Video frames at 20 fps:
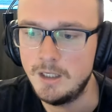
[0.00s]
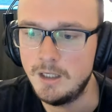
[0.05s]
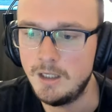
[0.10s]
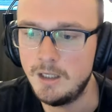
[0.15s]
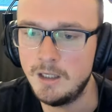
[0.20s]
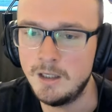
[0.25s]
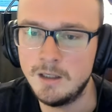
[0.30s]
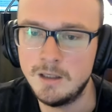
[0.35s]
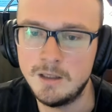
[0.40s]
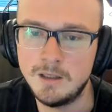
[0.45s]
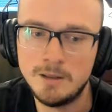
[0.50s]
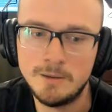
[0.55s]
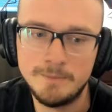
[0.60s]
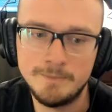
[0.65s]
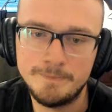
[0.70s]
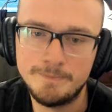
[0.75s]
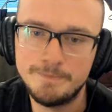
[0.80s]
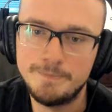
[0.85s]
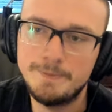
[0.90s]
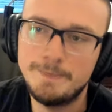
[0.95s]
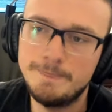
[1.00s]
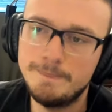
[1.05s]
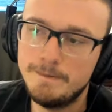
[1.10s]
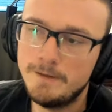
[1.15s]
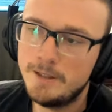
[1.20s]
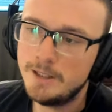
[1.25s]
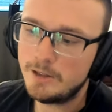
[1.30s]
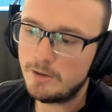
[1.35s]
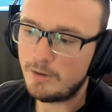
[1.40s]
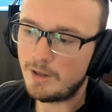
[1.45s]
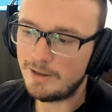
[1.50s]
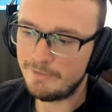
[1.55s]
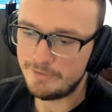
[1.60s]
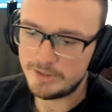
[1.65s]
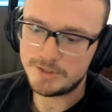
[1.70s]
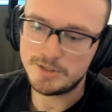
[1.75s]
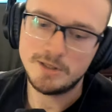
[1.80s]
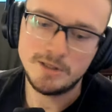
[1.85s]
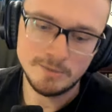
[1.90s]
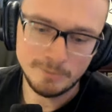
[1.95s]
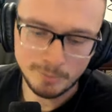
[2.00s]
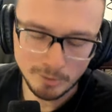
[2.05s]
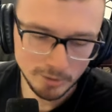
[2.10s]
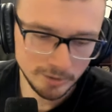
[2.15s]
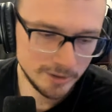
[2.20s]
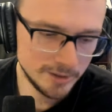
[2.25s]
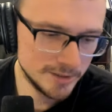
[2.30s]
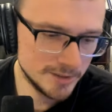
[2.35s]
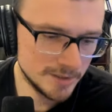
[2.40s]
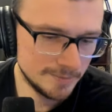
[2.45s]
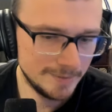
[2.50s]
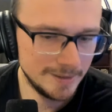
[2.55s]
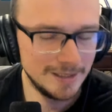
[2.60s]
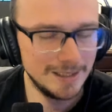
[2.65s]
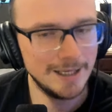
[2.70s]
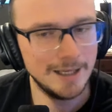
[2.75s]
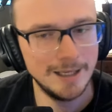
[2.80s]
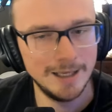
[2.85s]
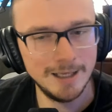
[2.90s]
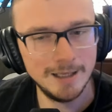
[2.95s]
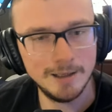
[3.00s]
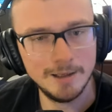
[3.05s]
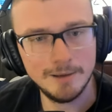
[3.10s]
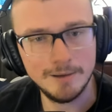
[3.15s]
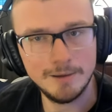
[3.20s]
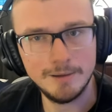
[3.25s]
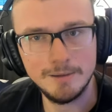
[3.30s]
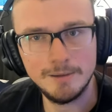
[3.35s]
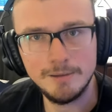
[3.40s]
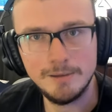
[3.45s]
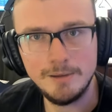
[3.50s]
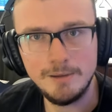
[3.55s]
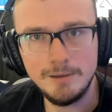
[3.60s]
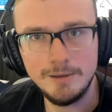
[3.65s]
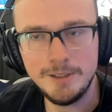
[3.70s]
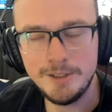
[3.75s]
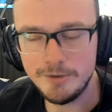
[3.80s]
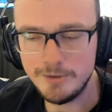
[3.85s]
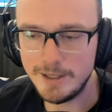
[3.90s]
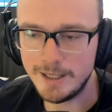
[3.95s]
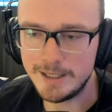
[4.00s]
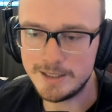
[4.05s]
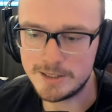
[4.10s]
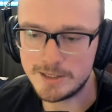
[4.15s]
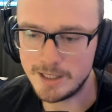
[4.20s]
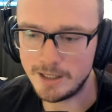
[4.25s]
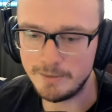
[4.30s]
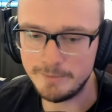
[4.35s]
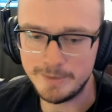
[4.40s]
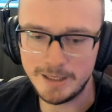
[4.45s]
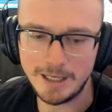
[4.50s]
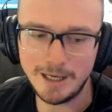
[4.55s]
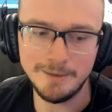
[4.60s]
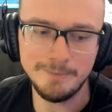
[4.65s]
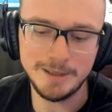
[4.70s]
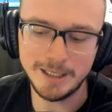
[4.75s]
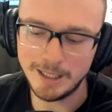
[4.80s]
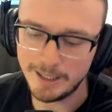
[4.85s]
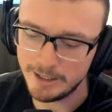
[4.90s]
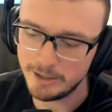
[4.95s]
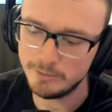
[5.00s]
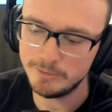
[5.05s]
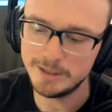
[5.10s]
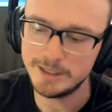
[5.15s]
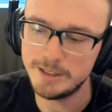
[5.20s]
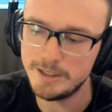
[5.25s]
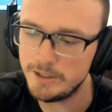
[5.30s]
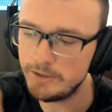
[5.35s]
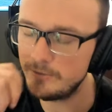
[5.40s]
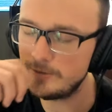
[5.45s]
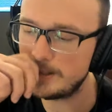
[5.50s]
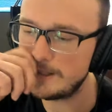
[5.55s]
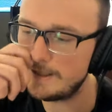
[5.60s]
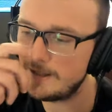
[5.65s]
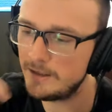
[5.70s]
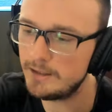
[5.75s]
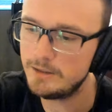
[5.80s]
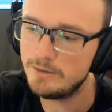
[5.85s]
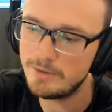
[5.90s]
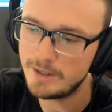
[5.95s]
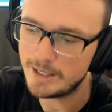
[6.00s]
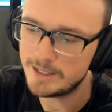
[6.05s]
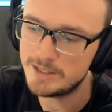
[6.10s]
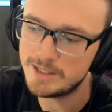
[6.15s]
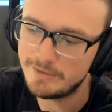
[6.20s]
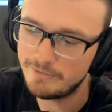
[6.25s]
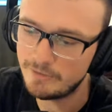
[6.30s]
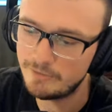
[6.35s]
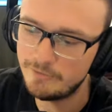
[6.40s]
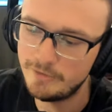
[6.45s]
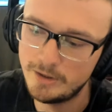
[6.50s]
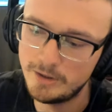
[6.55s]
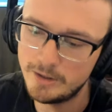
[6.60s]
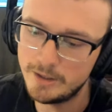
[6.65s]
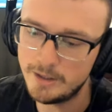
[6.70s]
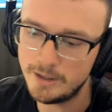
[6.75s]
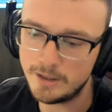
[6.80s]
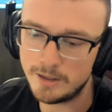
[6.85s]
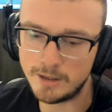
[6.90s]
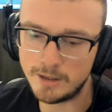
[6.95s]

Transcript: You know, obviously the border is a bit, you guys tell me. I mean, I know in the UK, you guys have a very